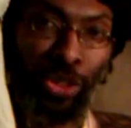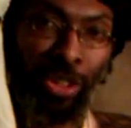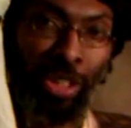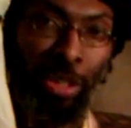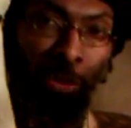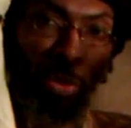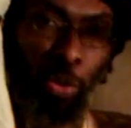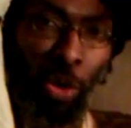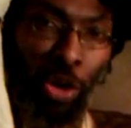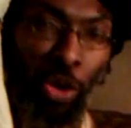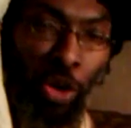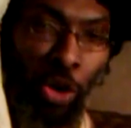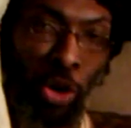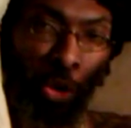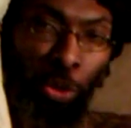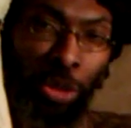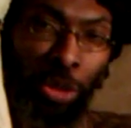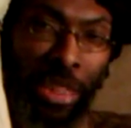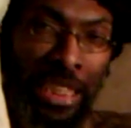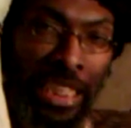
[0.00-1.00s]
and we'll
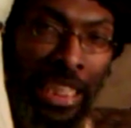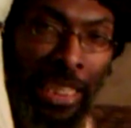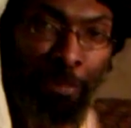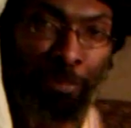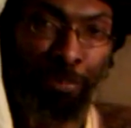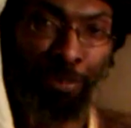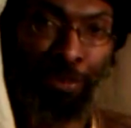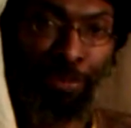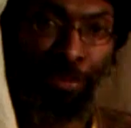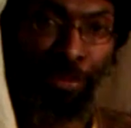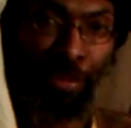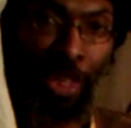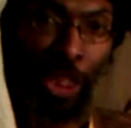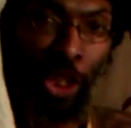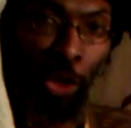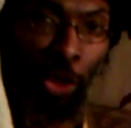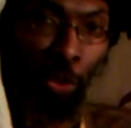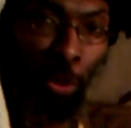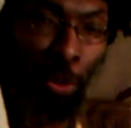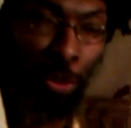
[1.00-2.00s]
go deep. You
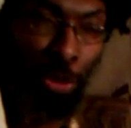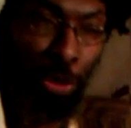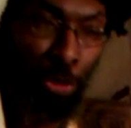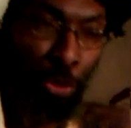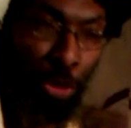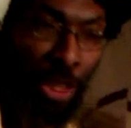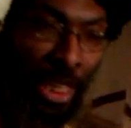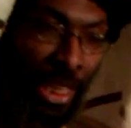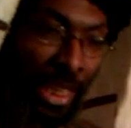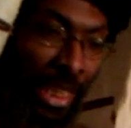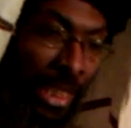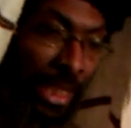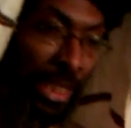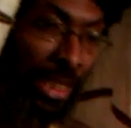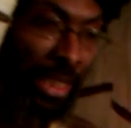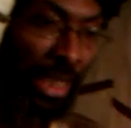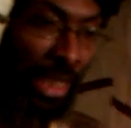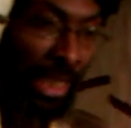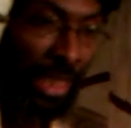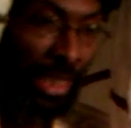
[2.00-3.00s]
know, when we read and
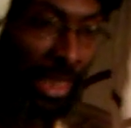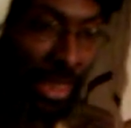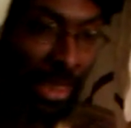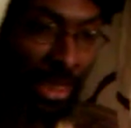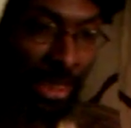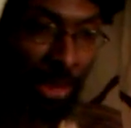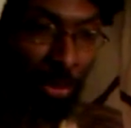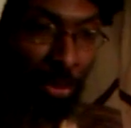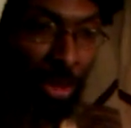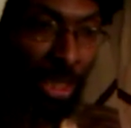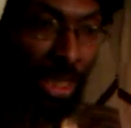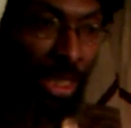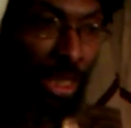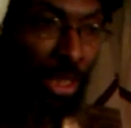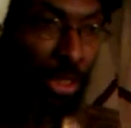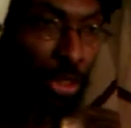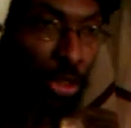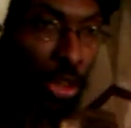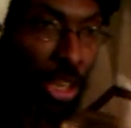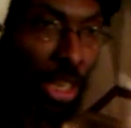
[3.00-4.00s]
study this and we
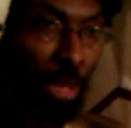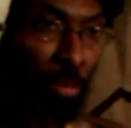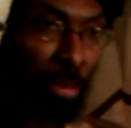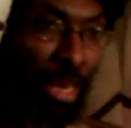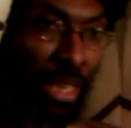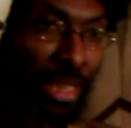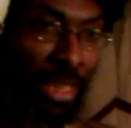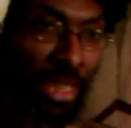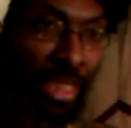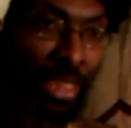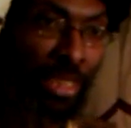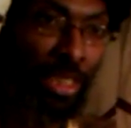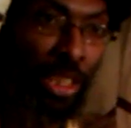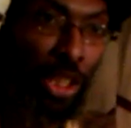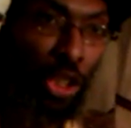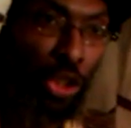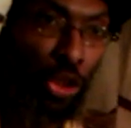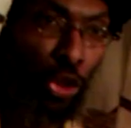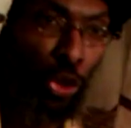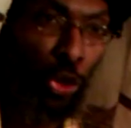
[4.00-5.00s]
talk about this,
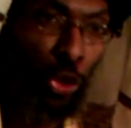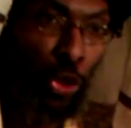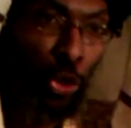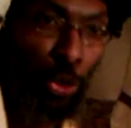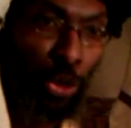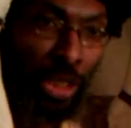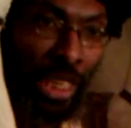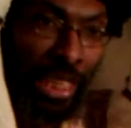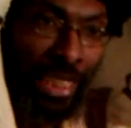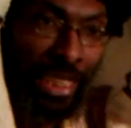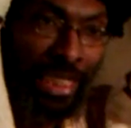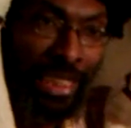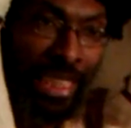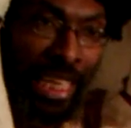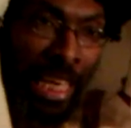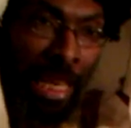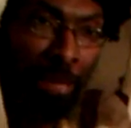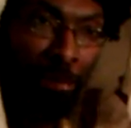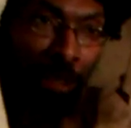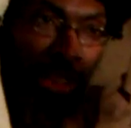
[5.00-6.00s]
do you take the
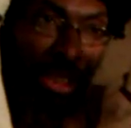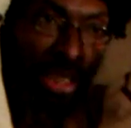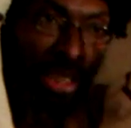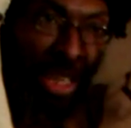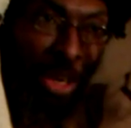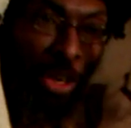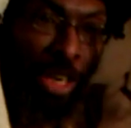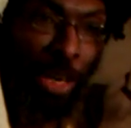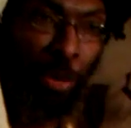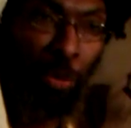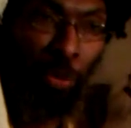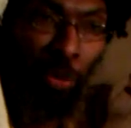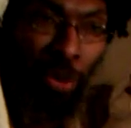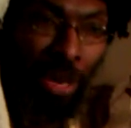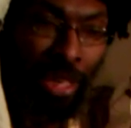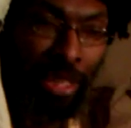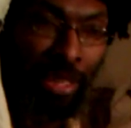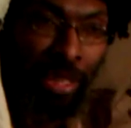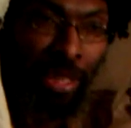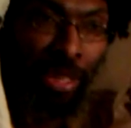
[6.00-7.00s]
time to say, okay,
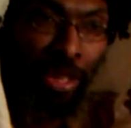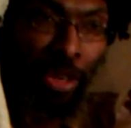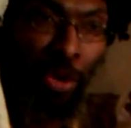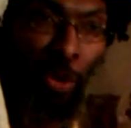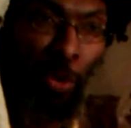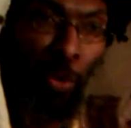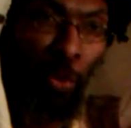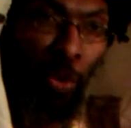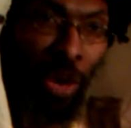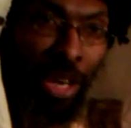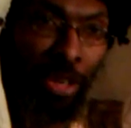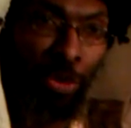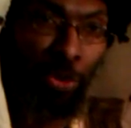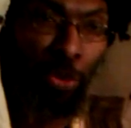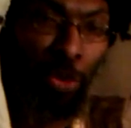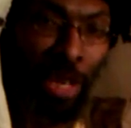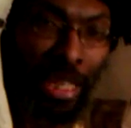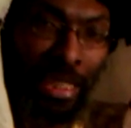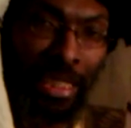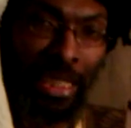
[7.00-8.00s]
what
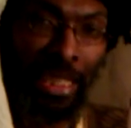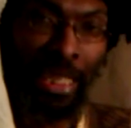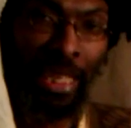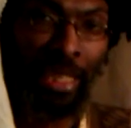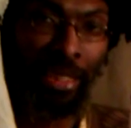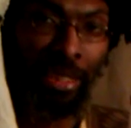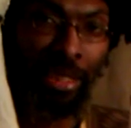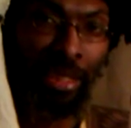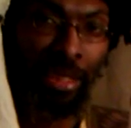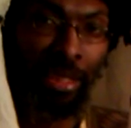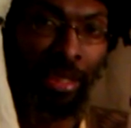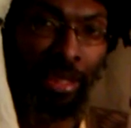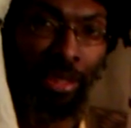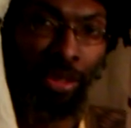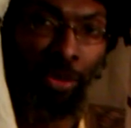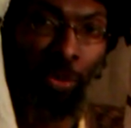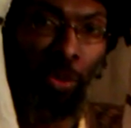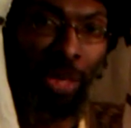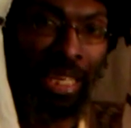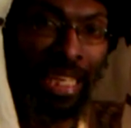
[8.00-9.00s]
resonance,
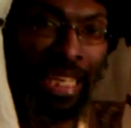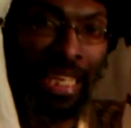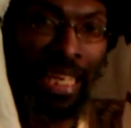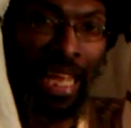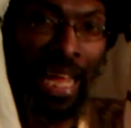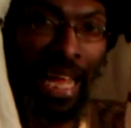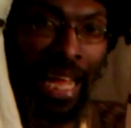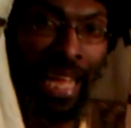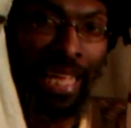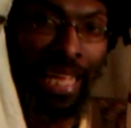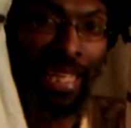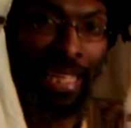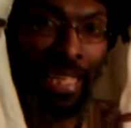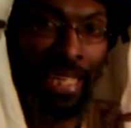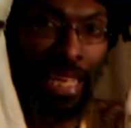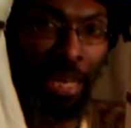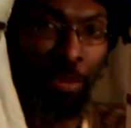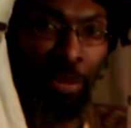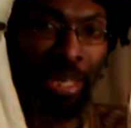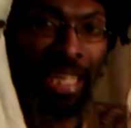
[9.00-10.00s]
what can I get
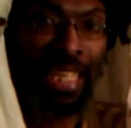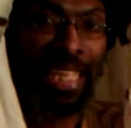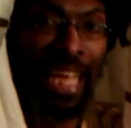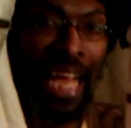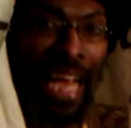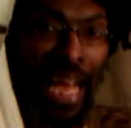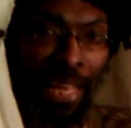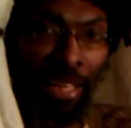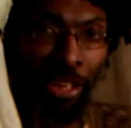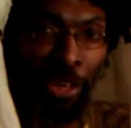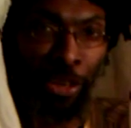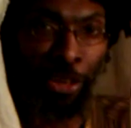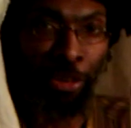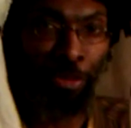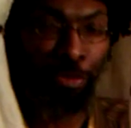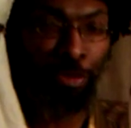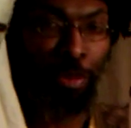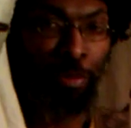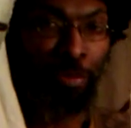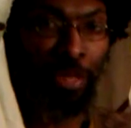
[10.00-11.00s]
out, what can I learn
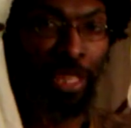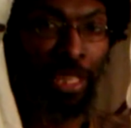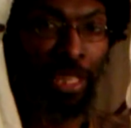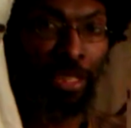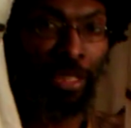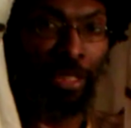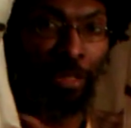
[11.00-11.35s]
from this?